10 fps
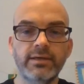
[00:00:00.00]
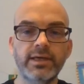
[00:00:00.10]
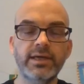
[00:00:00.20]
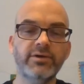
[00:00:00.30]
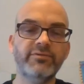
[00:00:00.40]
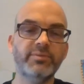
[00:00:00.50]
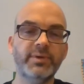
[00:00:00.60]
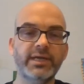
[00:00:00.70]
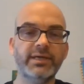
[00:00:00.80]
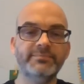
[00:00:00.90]
Hello
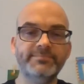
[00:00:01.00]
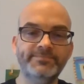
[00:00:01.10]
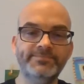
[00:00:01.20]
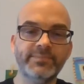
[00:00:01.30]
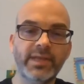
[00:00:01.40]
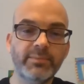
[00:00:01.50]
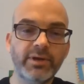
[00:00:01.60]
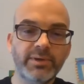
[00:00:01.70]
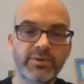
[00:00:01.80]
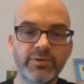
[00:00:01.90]
everybody. I'm going
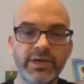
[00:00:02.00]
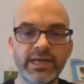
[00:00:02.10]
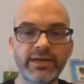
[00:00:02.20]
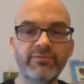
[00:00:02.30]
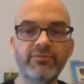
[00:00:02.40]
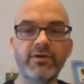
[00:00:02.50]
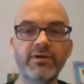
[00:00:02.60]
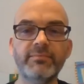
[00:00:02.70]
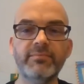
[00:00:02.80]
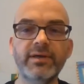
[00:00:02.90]
to be reading
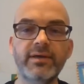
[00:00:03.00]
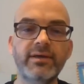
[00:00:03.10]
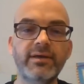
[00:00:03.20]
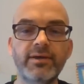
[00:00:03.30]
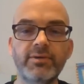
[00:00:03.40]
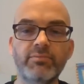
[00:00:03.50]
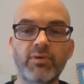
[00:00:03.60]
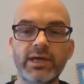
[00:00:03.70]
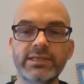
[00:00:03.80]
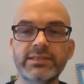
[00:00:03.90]
from
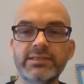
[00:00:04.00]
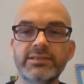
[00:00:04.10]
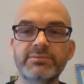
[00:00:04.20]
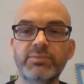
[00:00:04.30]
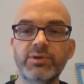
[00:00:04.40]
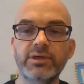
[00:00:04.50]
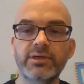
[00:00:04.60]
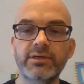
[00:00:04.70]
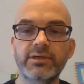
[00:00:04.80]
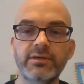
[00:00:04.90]
Bryson's
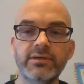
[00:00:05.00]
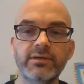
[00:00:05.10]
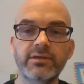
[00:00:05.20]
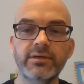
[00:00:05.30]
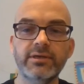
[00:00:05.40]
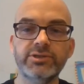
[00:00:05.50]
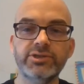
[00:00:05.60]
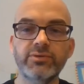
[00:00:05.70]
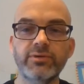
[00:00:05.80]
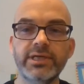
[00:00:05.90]
book, A
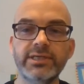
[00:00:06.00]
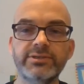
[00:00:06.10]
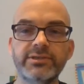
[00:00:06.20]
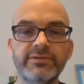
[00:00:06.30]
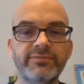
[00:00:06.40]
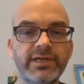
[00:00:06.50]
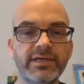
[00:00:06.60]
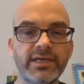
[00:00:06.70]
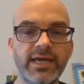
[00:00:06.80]
Short History of Nearly